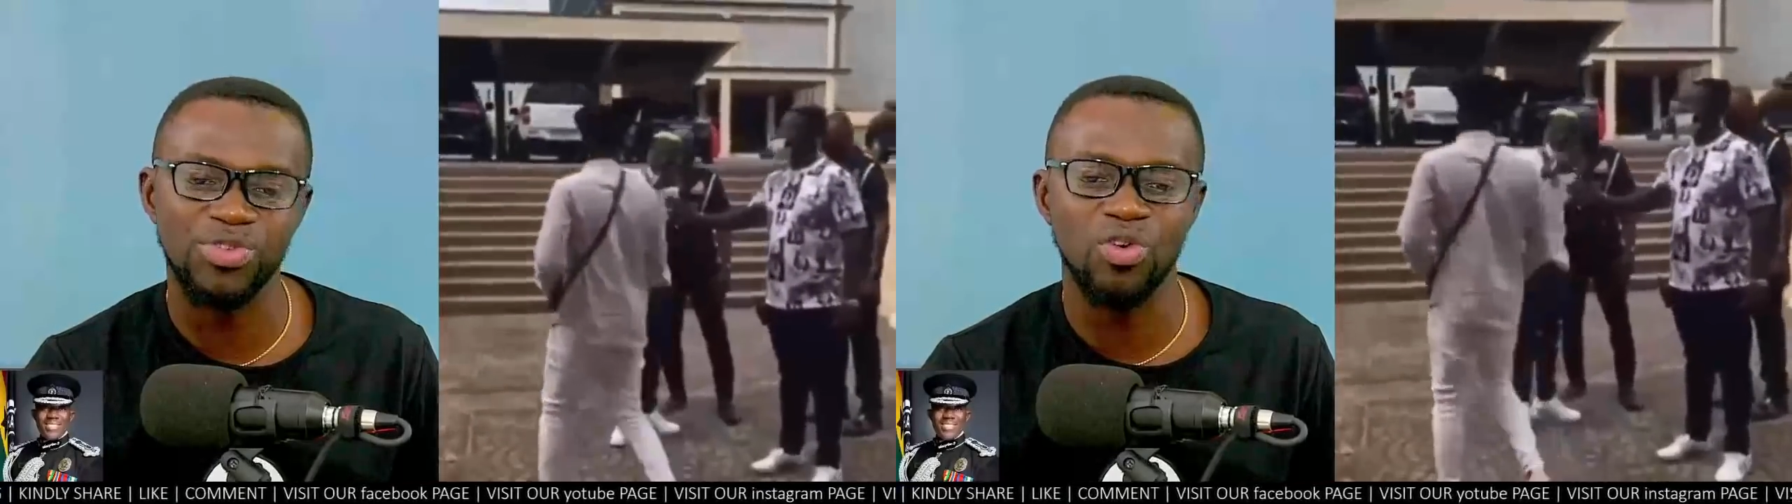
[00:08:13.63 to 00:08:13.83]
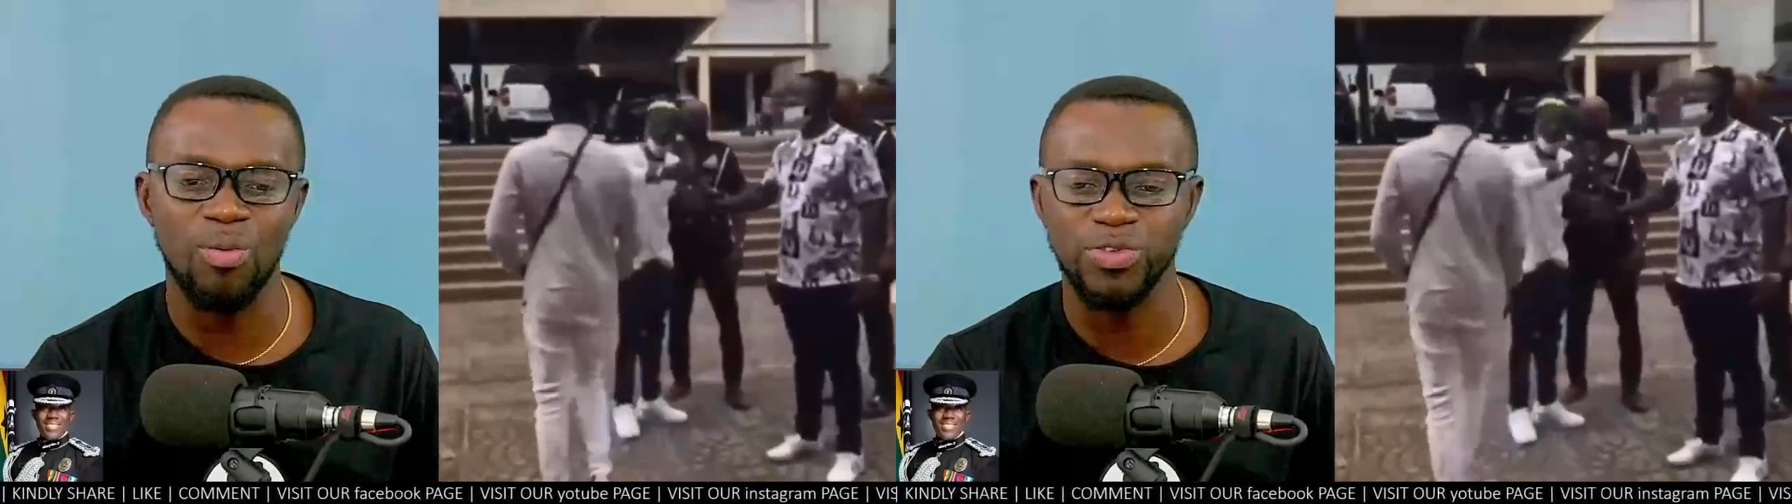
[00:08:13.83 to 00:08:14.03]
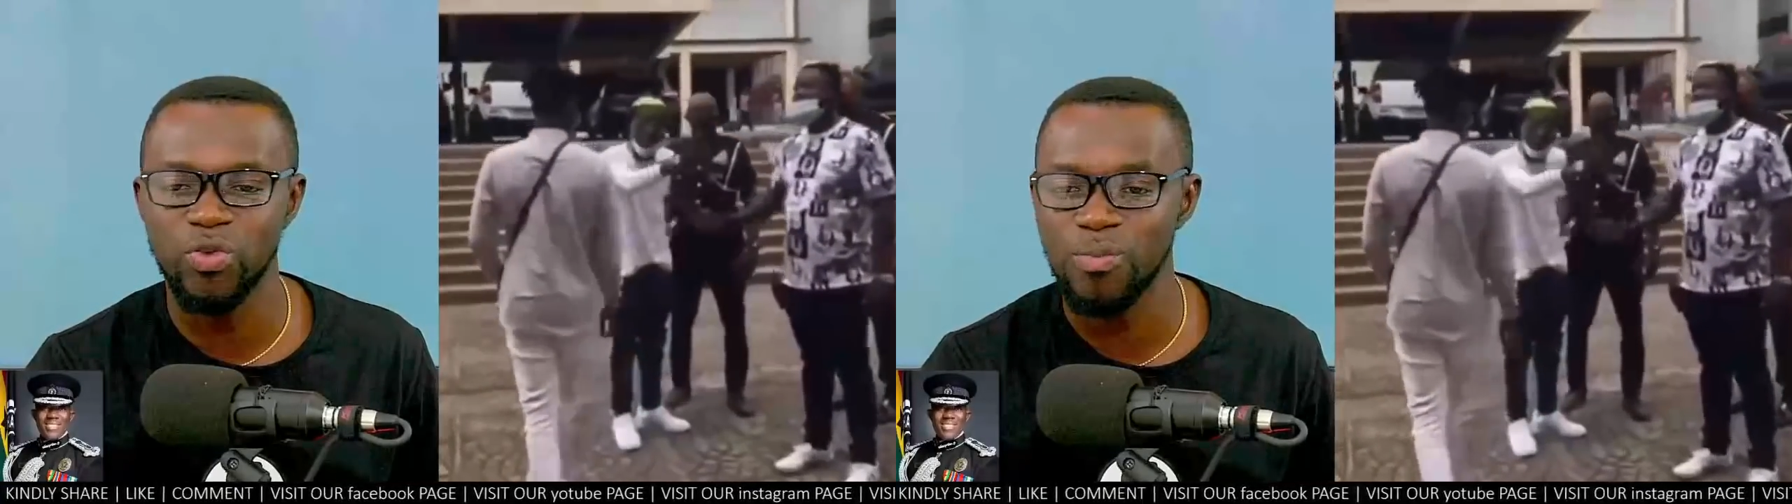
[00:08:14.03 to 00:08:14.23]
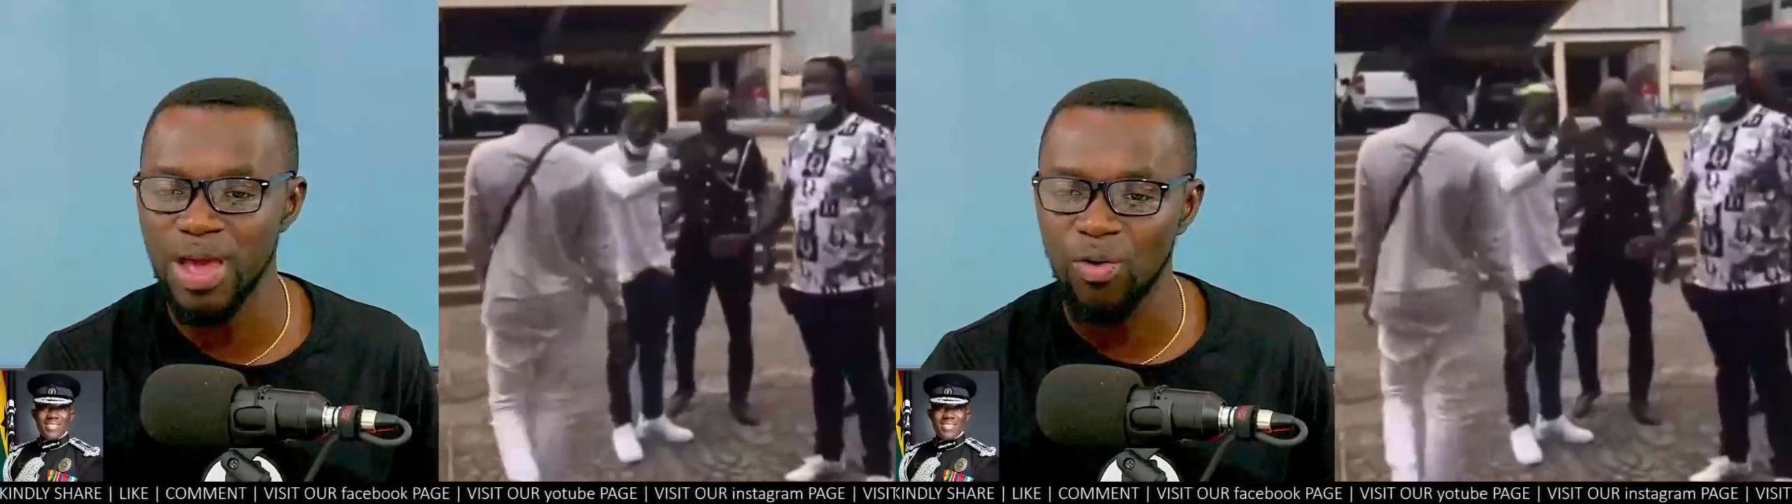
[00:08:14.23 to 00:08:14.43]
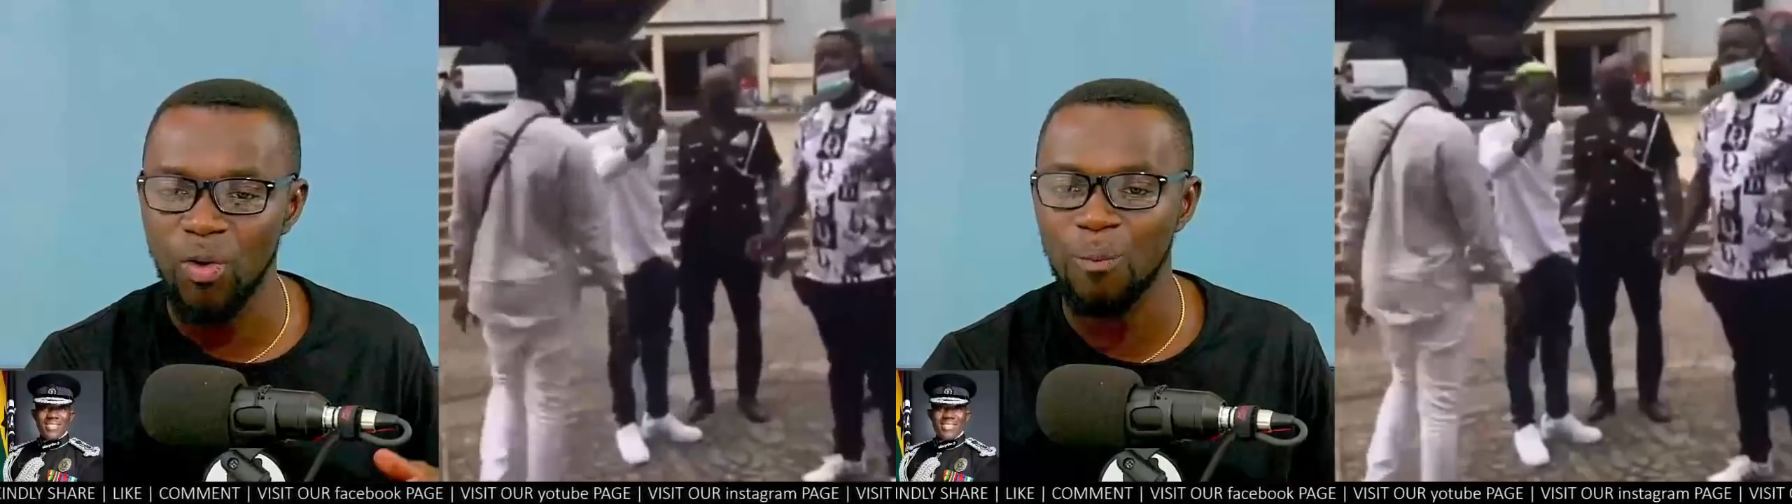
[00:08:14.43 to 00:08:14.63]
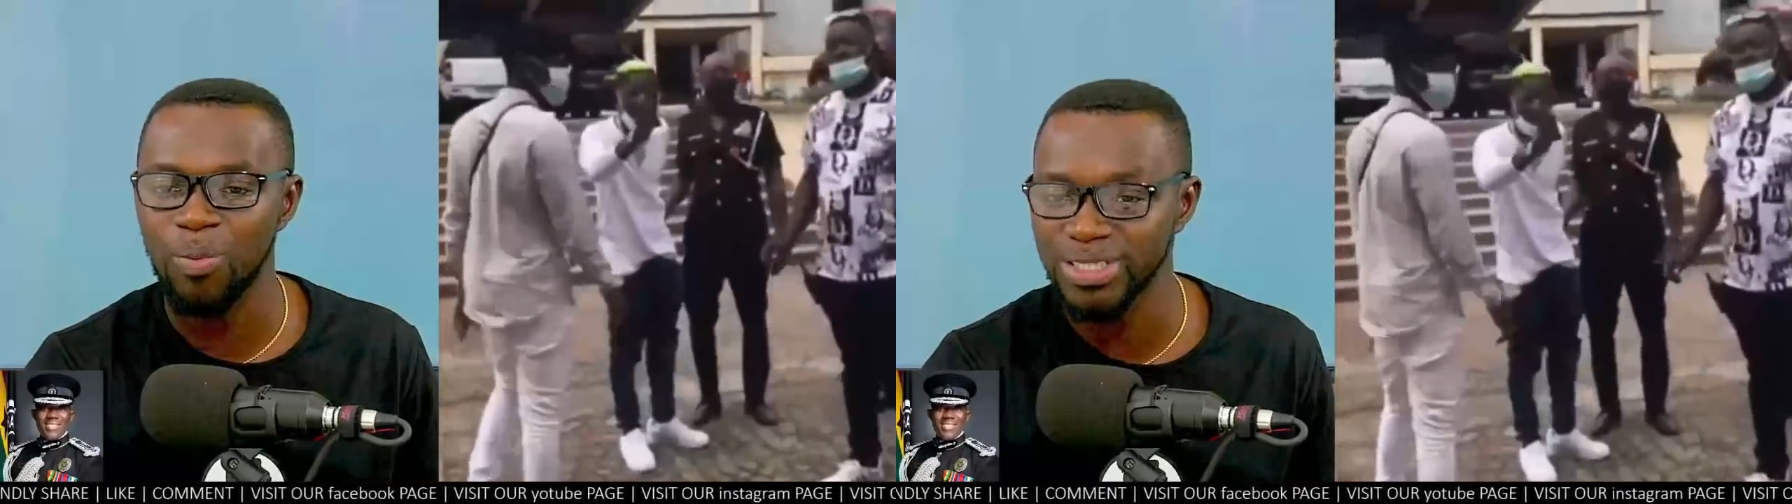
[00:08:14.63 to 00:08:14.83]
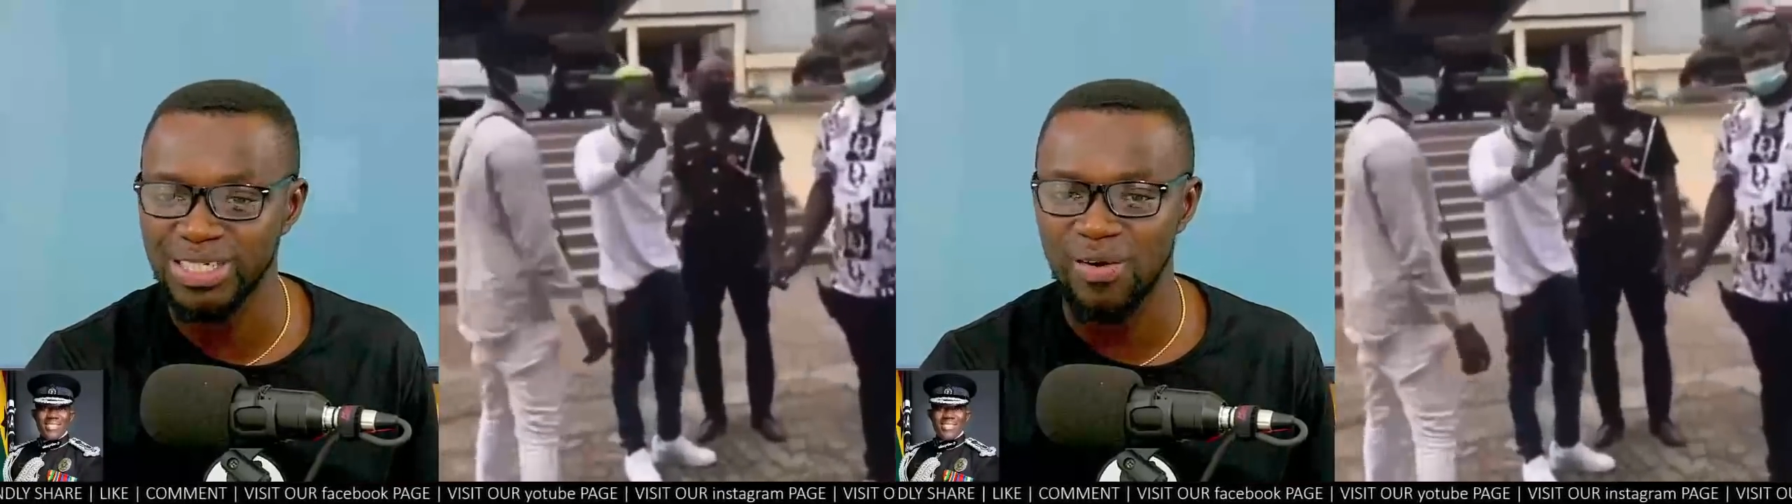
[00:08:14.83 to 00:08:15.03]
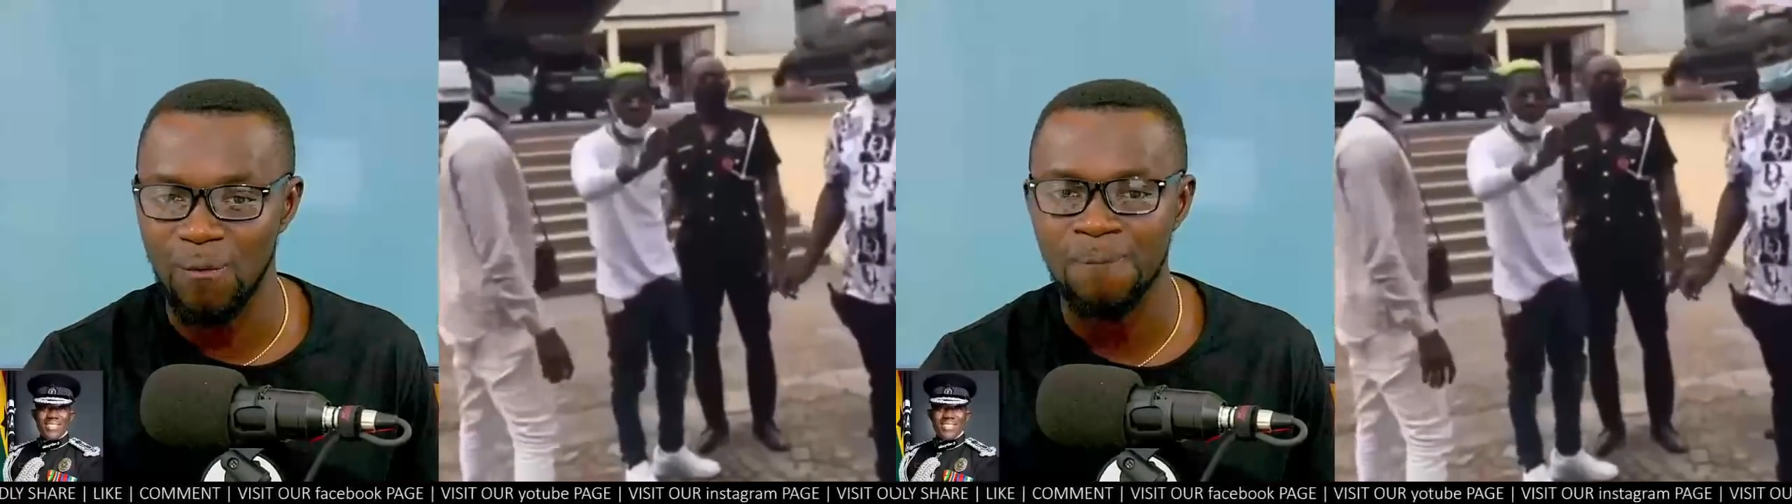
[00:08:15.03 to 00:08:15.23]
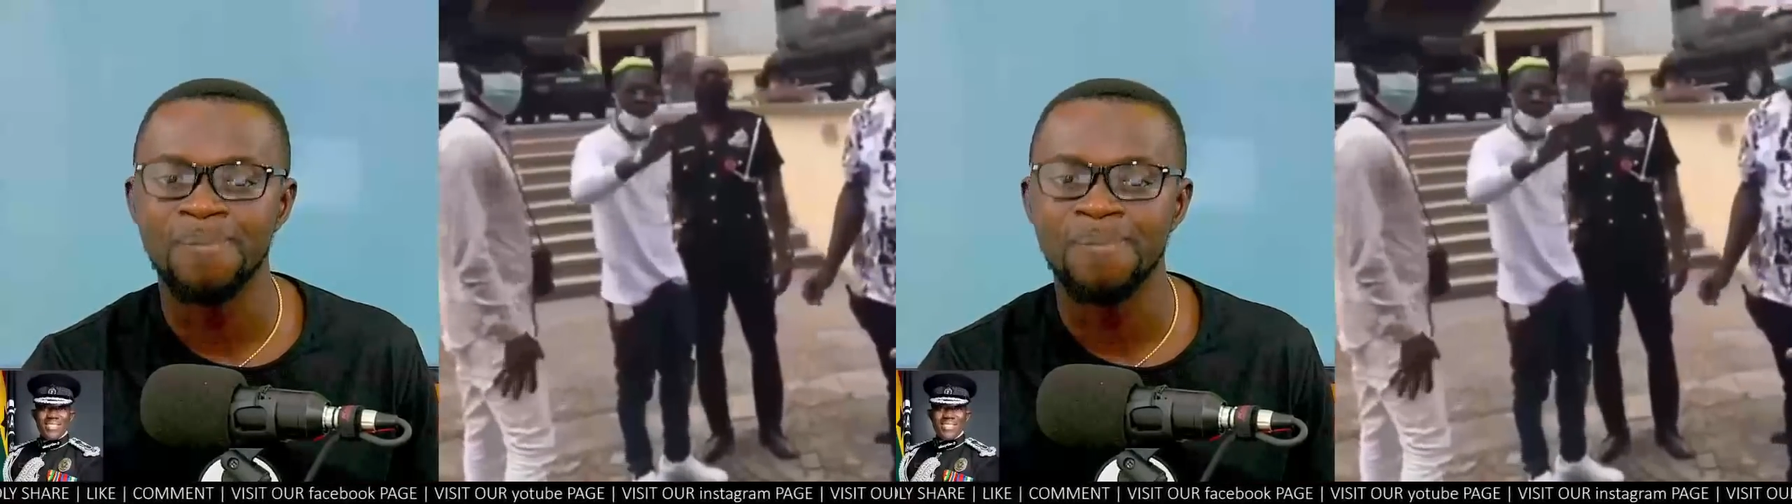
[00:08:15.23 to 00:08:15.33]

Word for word: commerce will be uncomporting.